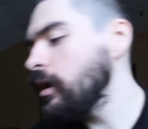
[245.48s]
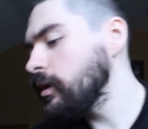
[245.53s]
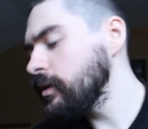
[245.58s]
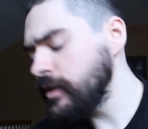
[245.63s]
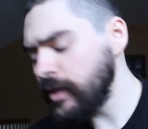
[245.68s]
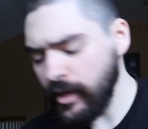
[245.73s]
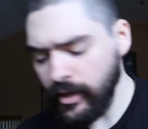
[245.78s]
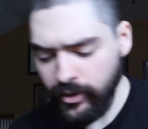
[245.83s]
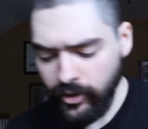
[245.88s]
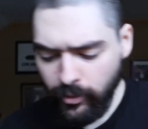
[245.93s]

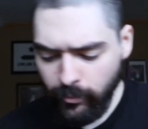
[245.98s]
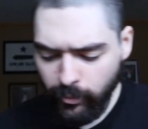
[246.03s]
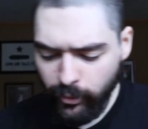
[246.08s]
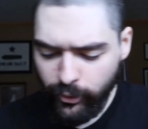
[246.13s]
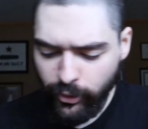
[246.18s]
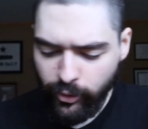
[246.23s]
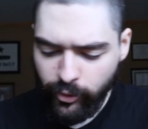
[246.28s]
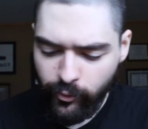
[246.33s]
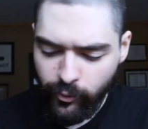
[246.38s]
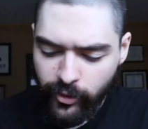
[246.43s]
Yeah, number
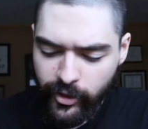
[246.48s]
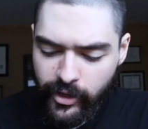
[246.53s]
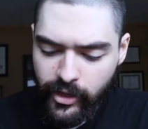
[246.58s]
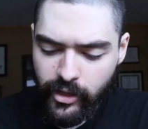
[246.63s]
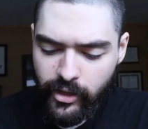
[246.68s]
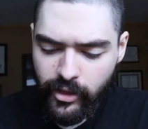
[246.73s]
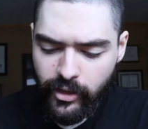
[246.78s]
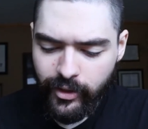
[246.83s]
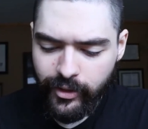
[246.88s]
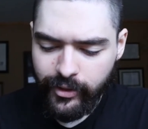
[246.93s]

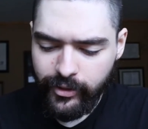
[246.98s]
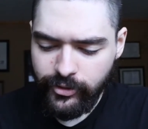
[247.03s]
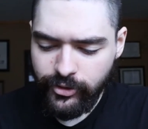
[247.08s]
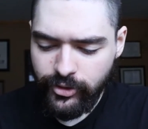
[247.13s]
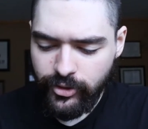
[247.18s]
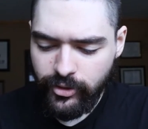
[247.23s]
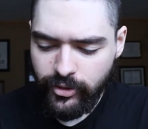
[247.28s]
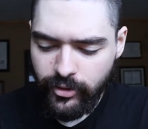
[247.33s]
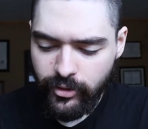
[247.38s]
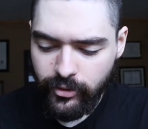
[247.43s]
3
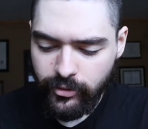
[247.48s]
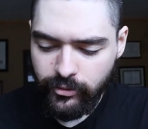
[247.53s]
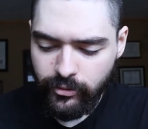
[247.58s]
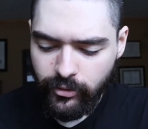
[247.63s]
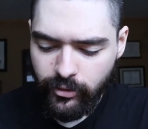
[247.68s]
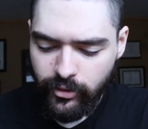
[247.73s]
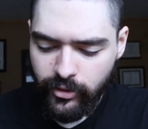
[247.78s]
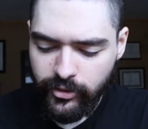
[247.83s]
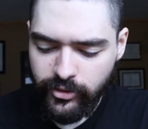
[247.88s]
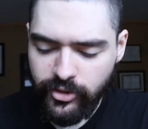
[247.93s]
is the
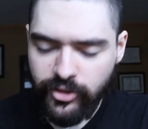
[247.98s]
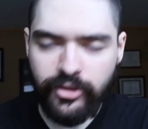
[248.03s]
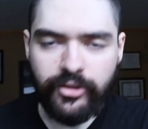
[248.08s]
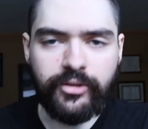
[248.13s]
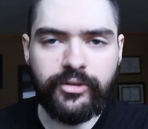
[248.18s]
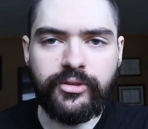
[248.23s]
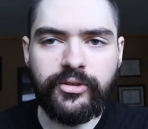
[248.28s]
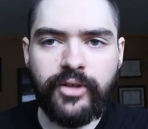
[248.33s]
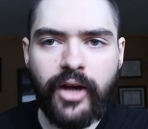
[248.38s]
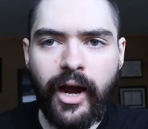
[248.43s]

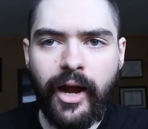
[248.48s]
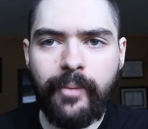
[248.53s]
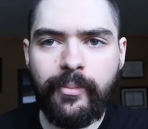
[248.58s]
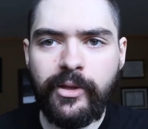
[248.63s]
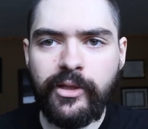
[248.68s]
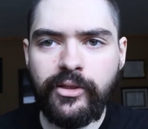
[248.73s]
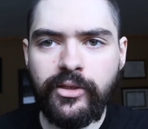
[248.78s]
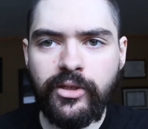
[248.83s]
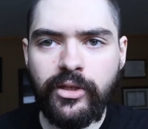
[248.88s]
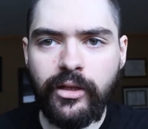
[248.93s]

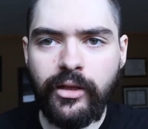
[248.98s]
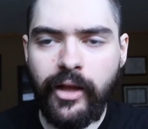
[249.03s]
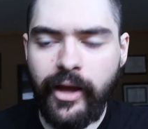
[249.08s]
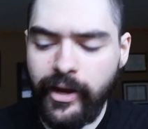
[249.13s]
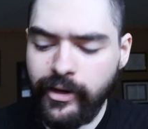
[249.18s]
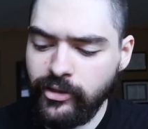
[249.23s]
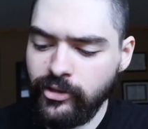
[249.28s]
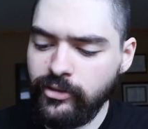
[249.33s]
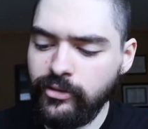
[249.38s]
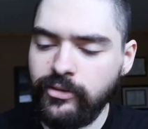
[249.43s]
Diamond
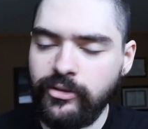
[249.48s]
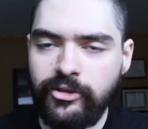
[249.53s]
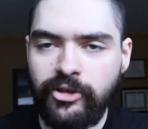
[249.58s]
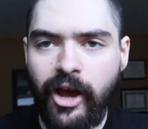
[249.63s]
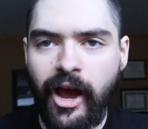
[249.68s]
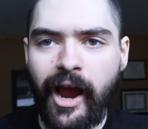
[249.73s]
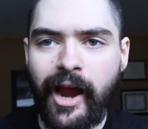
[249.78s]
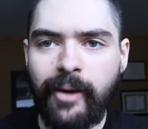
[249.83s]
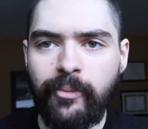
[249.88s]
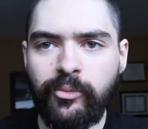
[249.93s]
Select
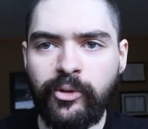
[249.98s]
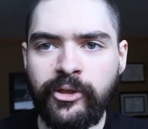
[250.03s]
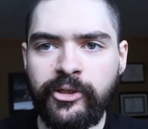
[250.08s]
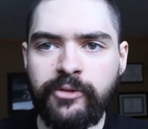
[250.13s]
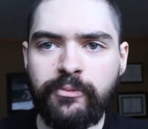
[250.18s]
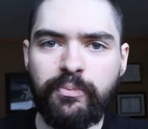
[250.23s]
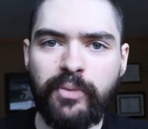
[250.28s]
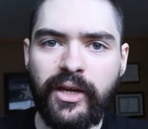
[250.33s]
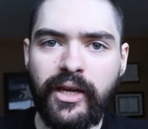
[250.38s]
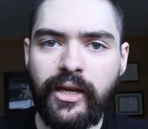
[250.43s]
Timeless
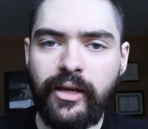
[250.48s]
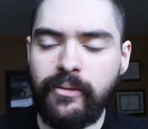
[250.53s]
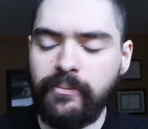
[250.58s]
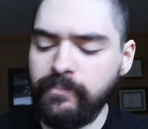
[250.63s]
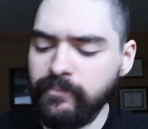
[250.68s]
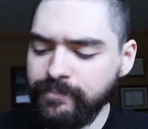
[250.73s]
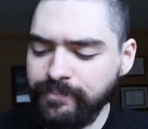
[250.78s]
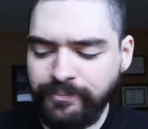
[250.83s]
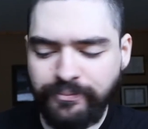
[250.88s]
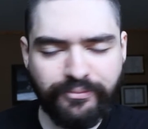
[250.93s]
Pete.
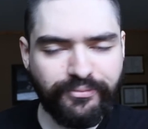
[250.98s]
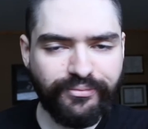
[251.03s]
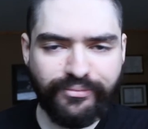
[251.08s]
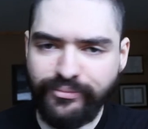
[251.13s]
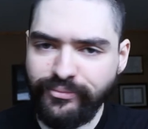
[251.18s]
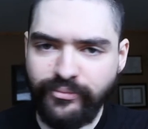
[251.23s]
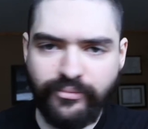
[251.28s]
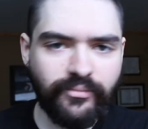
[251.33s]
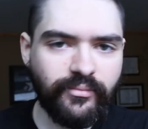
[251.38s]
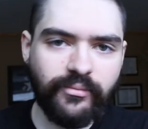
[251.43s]

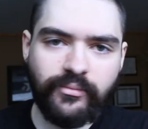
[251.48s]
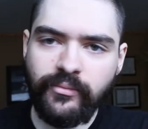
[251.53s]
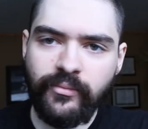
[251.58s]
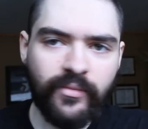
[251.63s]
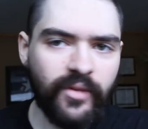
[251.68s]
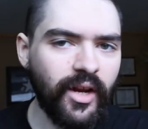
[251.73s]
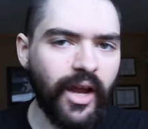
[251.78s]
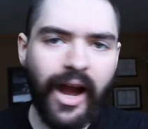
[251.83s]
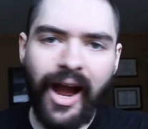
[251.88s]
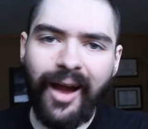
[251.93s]

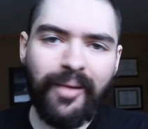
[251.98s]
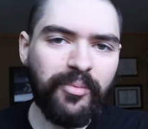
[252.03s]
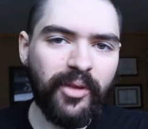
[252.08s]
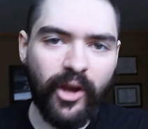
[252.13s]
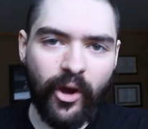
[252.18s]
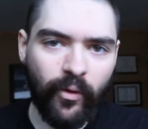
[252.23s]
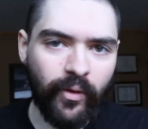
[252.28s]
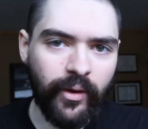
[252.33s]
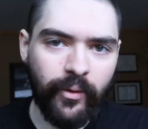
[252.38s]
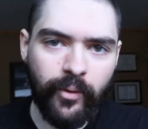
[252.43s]
I'm the
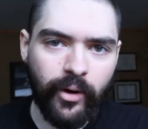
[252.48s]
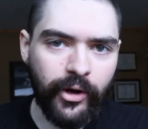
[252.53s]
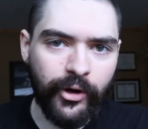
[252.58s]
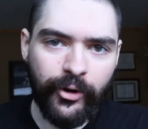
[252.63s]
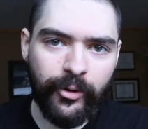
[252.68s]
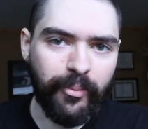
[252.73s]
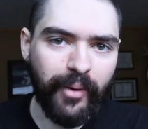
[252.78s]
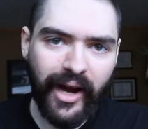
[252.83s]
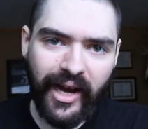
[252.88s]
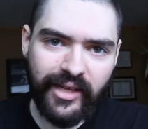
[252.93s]
only one
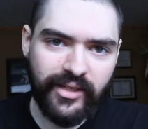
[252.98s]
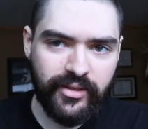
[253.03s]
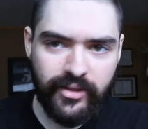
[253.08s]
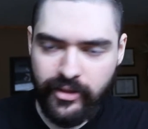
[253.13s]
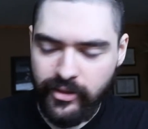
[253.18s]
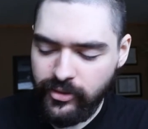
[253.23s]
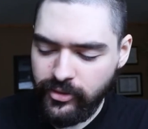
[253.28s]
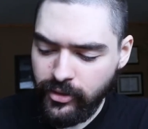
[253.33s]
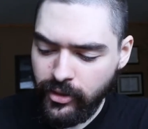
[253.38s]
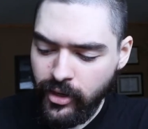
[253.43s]
who buys
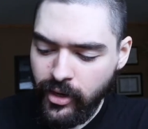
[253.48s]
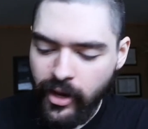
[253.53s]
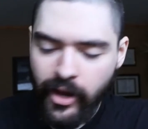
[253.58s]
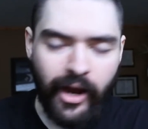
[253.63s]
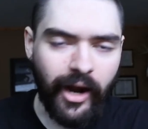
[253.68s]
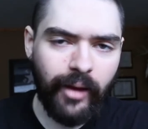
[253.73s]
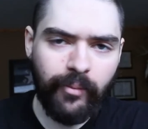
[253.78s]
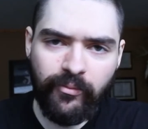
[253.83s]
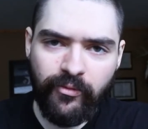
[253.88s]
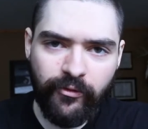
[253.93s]
these,
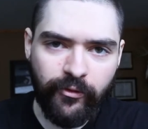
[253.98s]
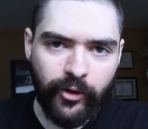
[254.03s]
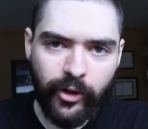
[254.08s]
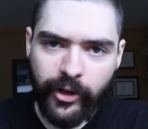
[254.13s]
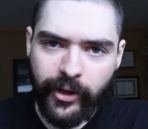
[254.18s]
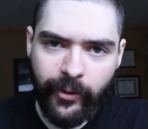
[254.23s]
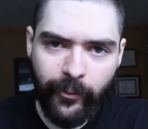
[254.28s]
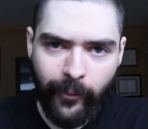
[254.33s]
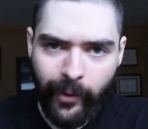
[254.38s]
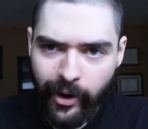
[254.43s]
and I'm
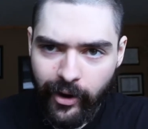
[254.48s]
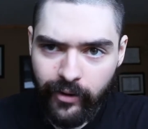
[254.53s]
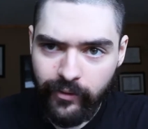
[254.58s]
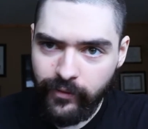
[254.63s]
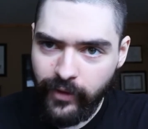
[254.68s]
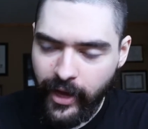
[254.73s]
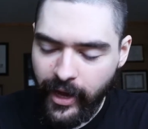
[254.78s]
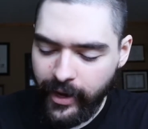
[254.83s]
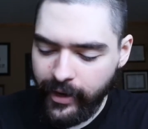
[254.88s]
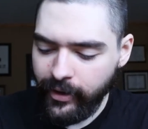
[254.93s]
fully aware of
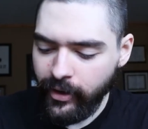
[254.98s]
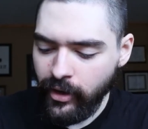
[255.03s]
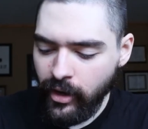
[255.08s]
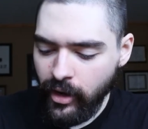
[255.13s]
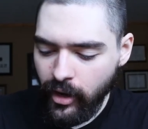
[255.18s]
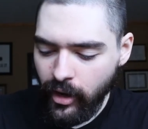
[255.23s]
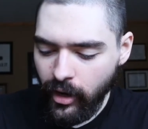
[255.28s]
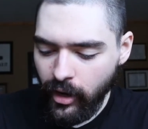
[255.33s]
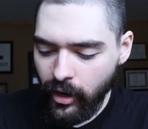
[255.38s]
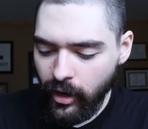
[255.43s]
that.
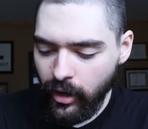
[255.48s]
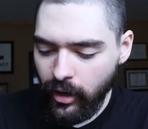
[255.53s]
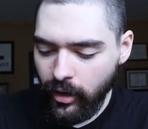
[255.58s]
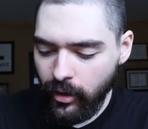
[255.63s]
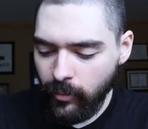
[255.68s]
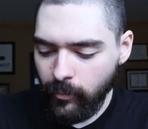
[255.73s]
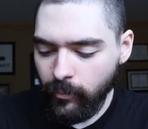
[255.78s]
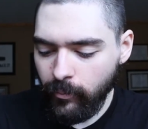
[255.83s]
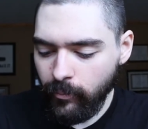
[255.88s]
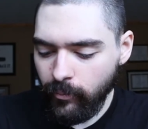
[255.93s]

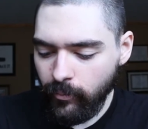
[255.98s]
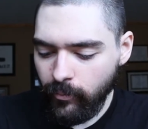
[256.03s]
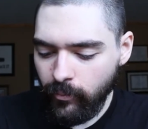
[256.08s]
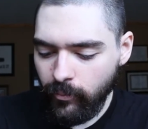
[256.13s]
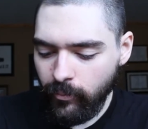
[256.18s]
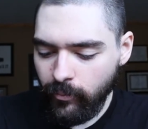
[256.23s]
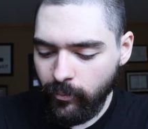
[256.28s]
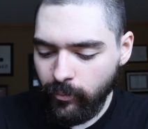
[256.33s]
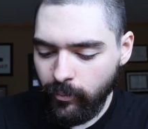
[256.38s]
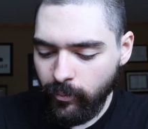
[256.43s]

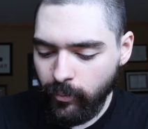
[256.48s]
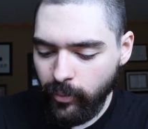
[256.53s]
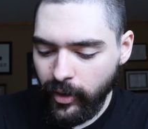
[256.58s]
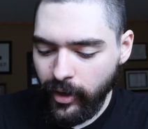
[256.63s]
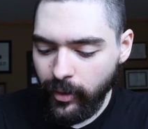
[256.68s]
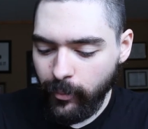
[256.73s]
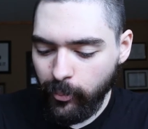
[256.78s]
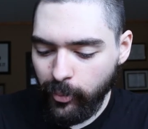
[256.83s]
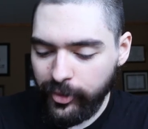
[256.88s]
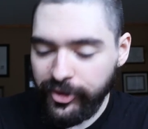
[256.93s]

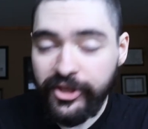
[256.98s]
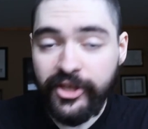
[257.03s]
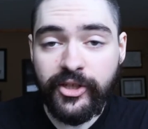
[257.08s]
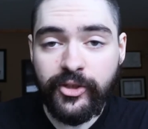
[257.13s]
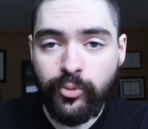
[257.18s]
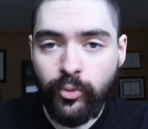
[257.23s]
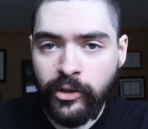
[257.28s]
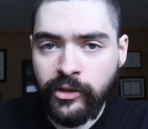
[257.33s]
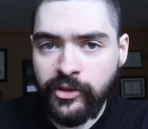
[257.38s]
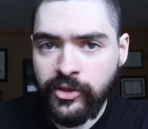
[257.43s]
But
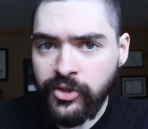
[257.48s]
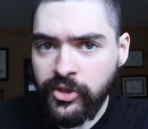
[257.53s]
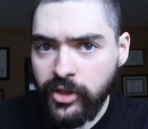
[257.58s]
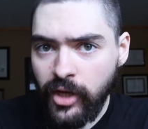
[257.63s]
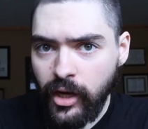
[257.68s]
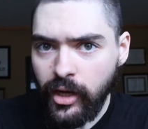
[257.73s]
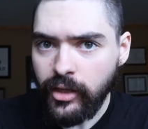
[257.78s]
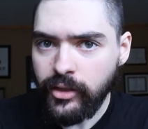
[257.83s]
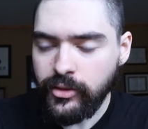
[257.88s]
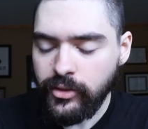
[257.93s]
this one
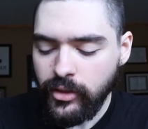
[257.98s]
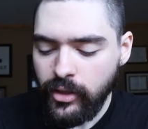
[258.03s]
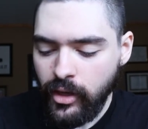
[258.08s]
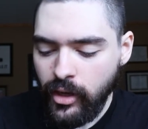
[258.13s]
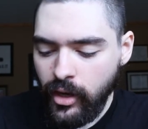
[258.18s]
sucks.